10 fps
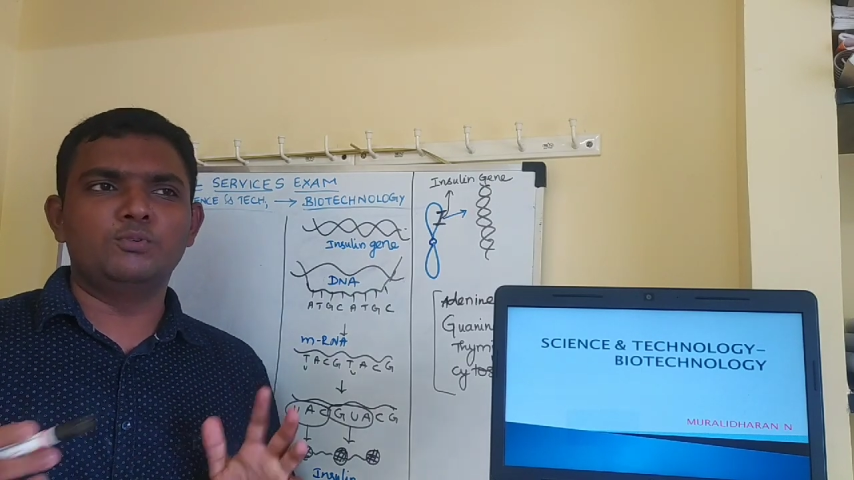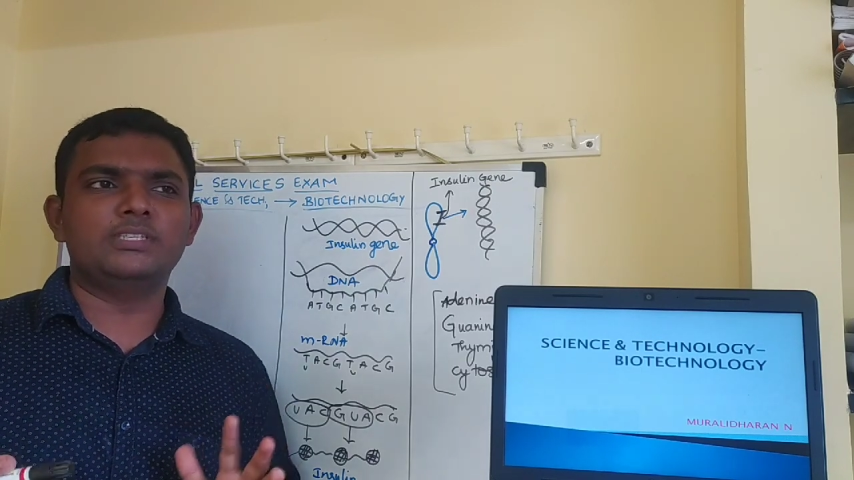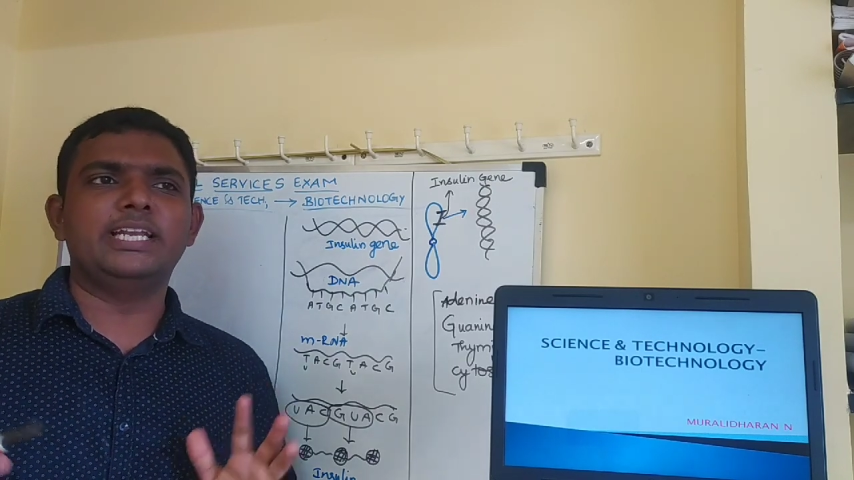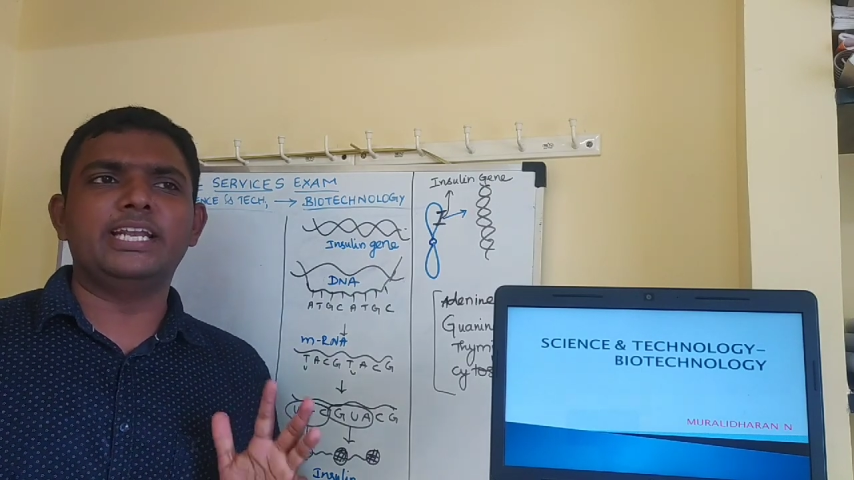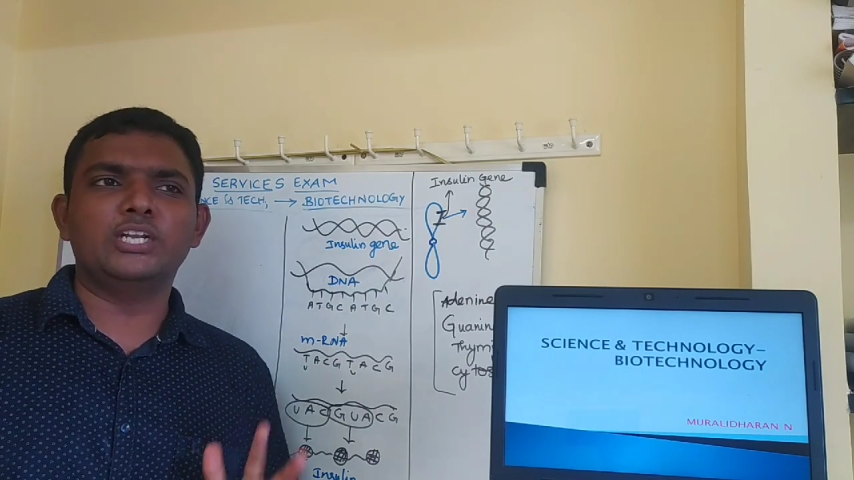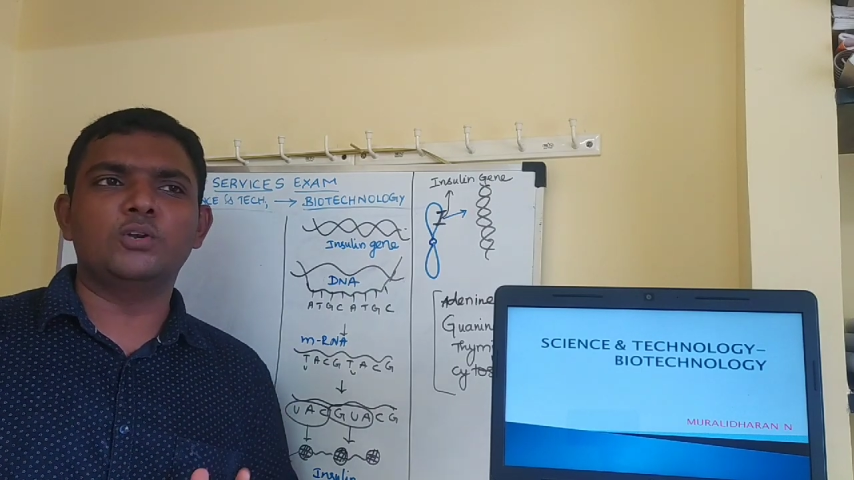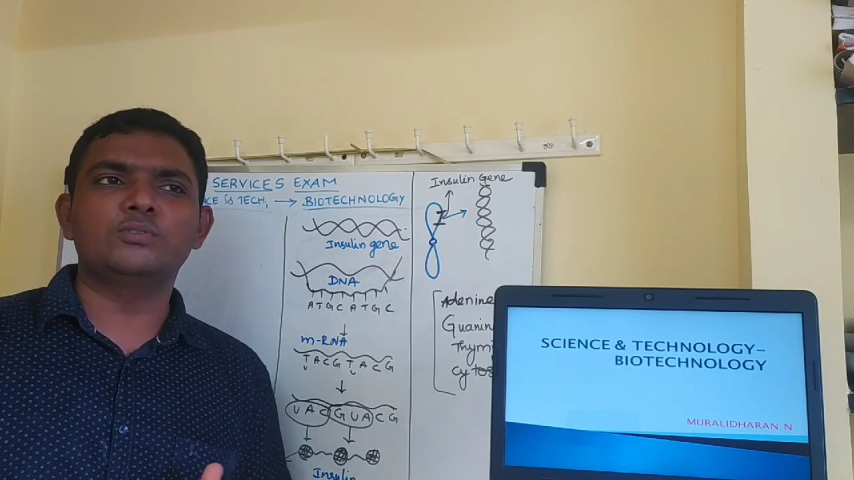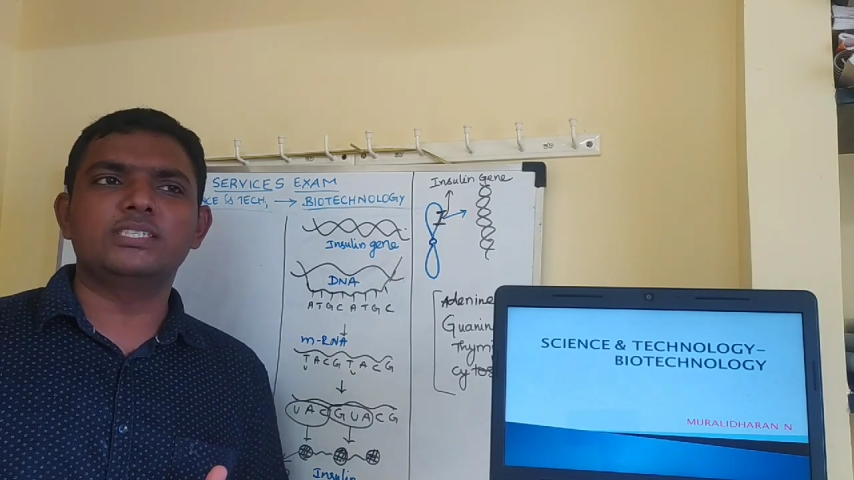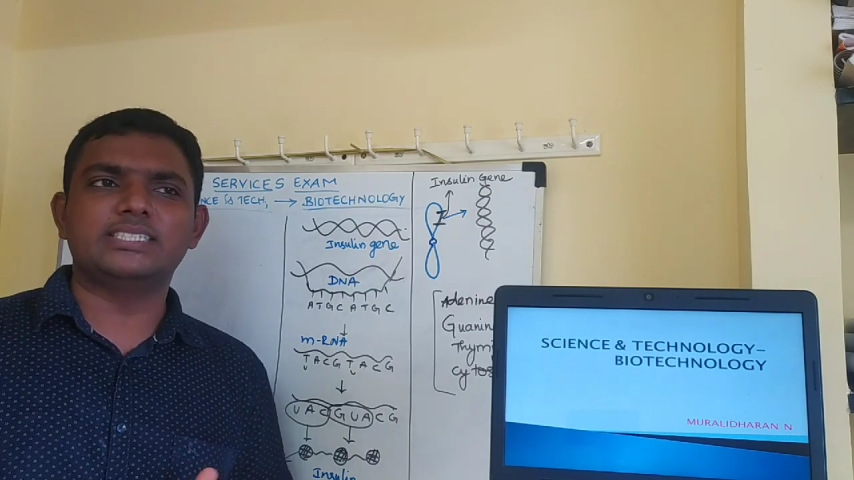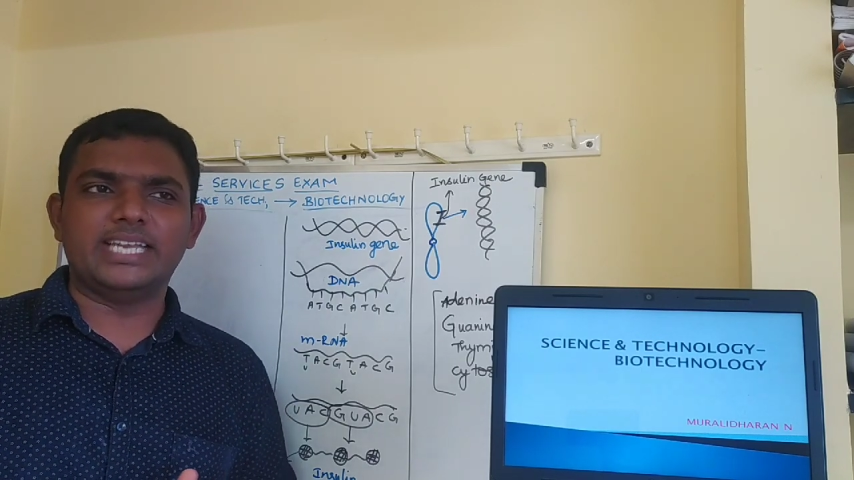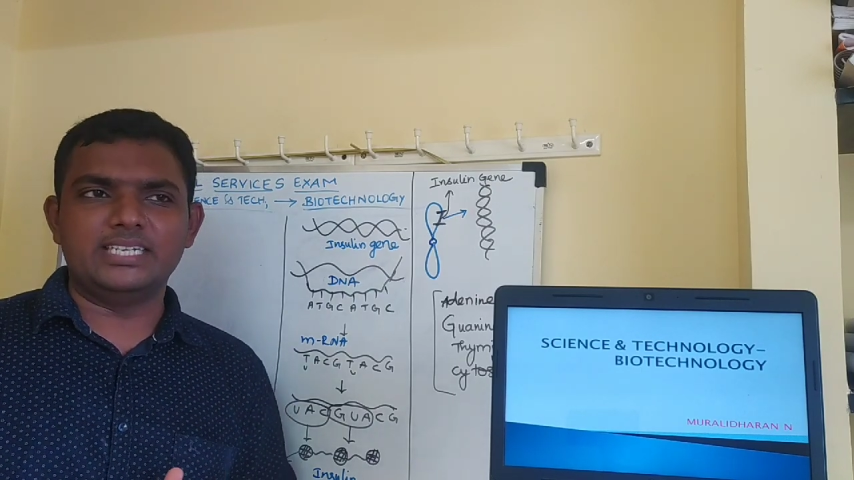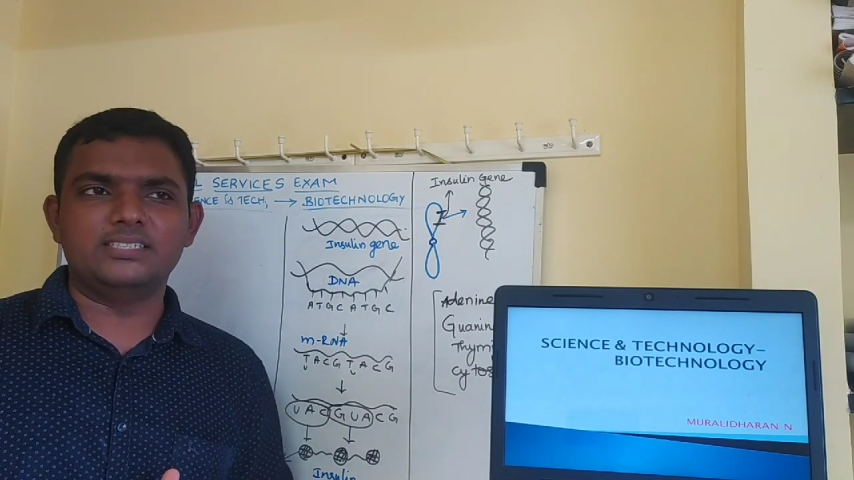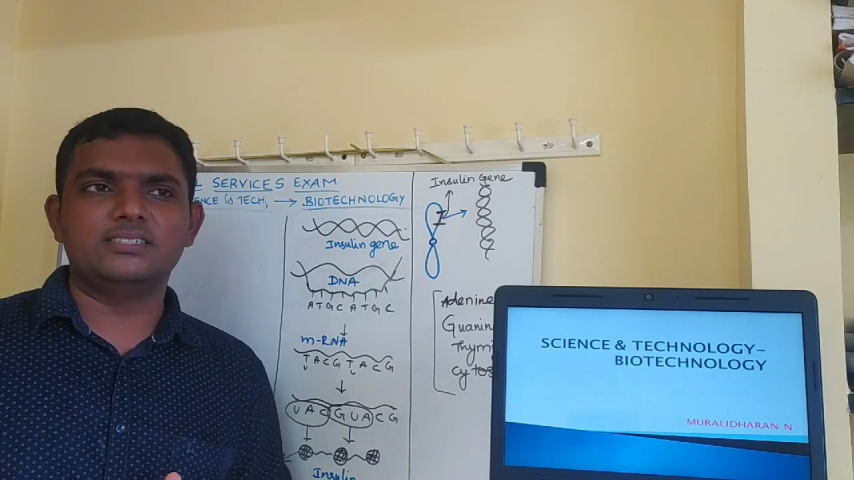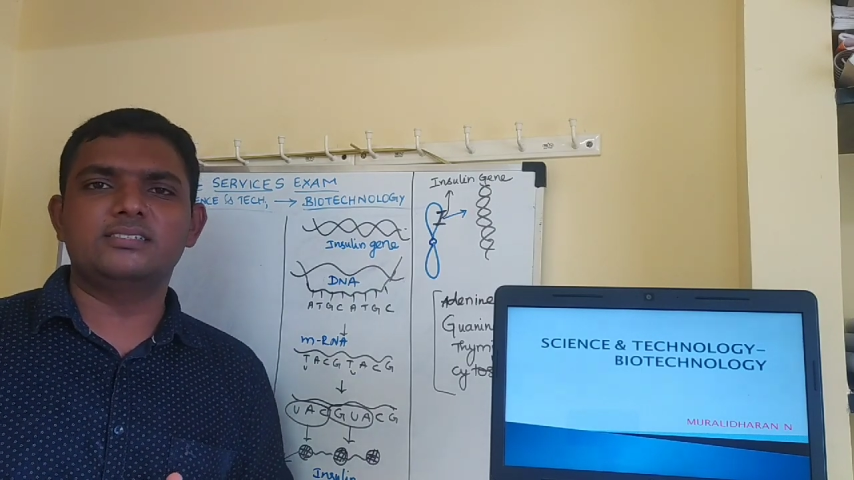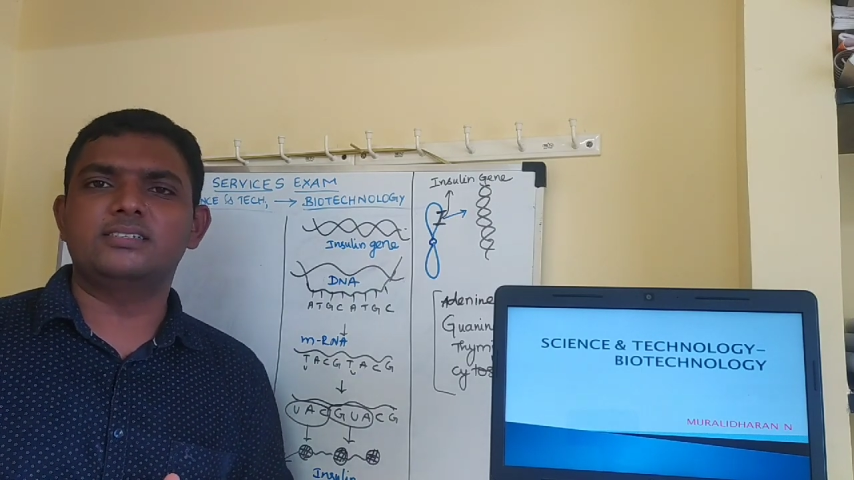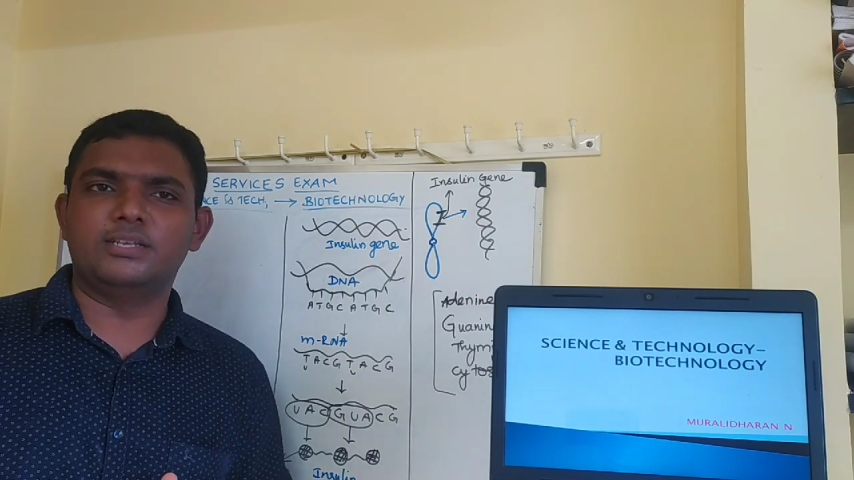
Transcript: Mostly it includes the scientists,